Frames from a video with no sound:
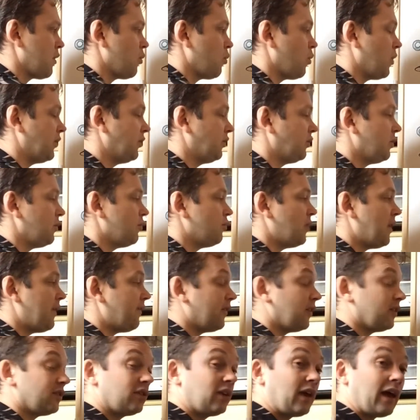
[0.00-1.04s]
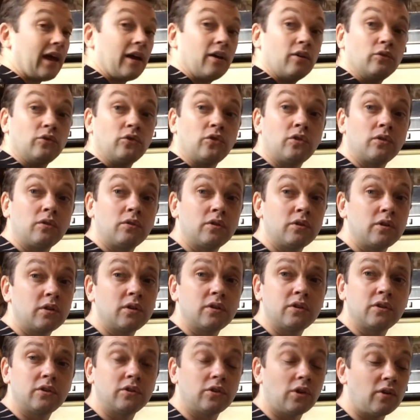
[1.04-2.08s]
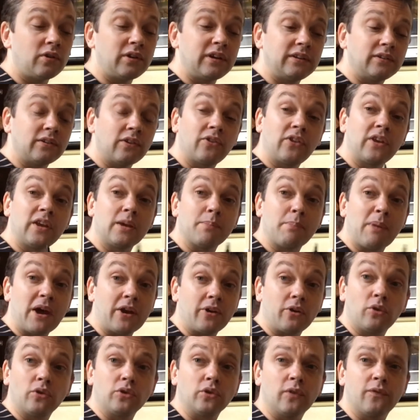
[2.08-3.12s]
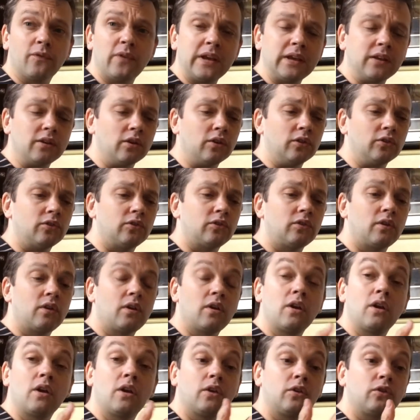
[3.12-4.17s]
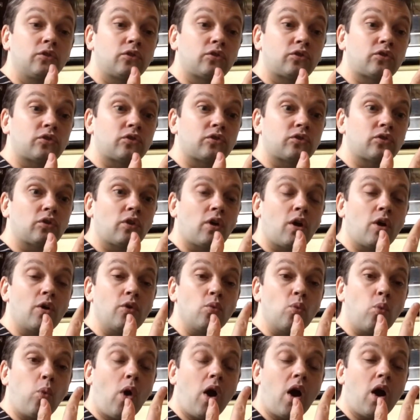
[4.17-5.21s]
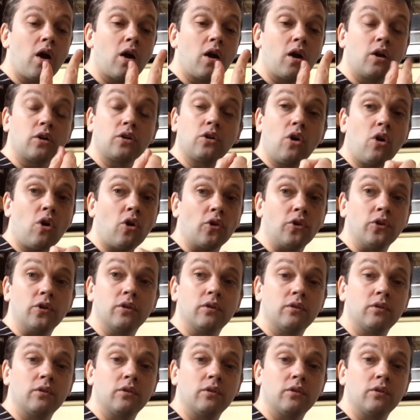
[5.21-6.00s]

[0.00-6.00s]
Once you've written the sound, you don't need to think about it on your fingers. S and wha are gone.